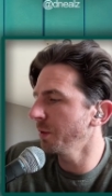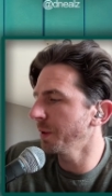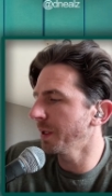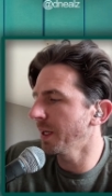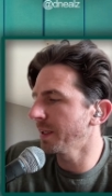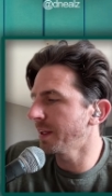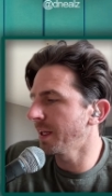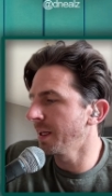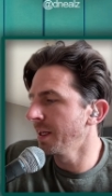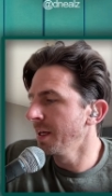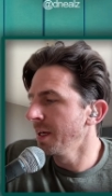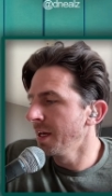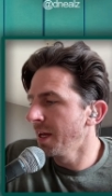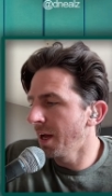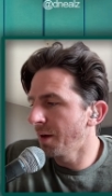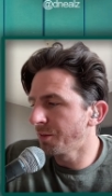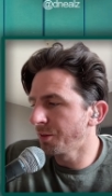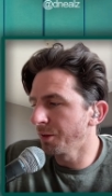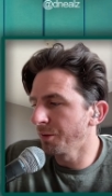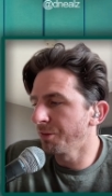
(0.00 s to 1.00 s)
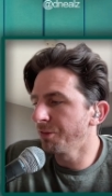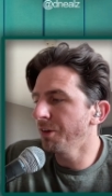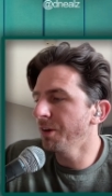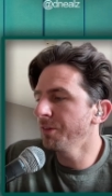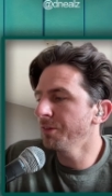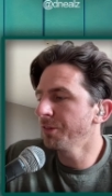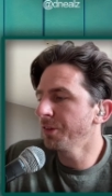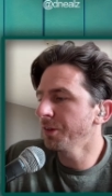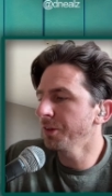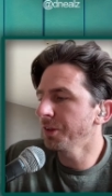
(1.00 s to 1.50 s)
We got that after a
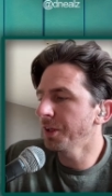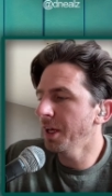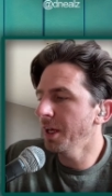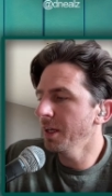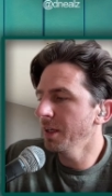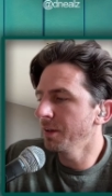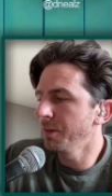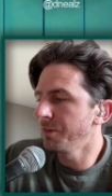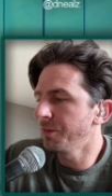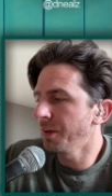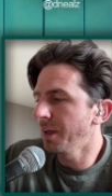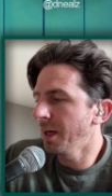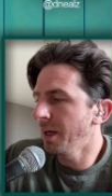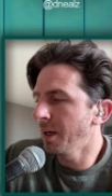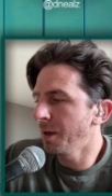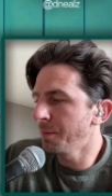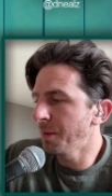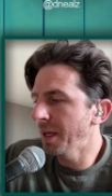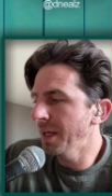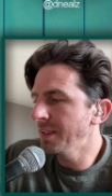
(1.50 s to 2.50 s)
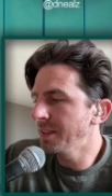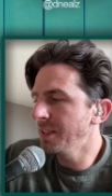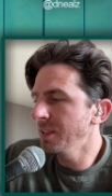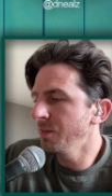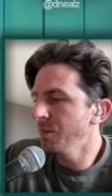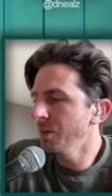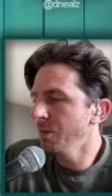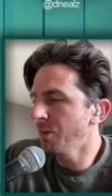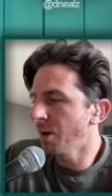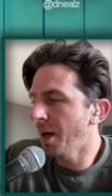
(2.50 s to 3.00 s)
fun filled day of um,
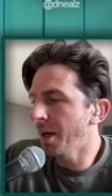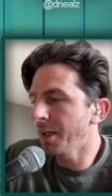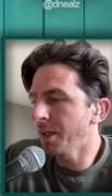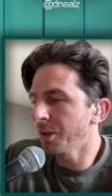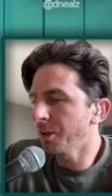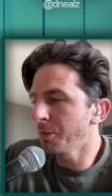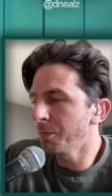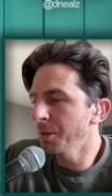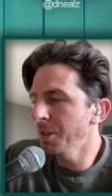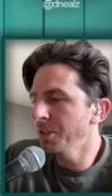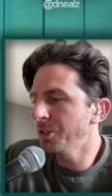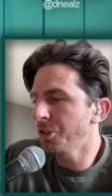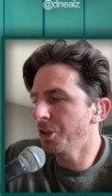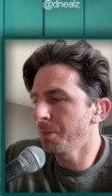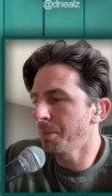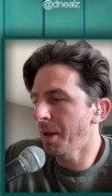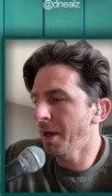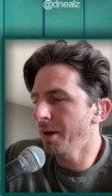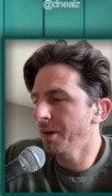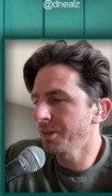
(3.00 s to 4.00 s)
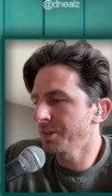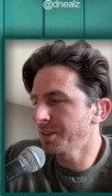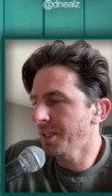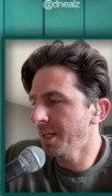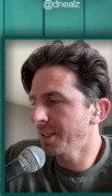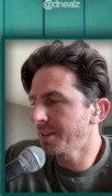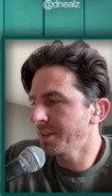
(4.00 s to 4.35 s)
ATV riding on the beach, the pair sat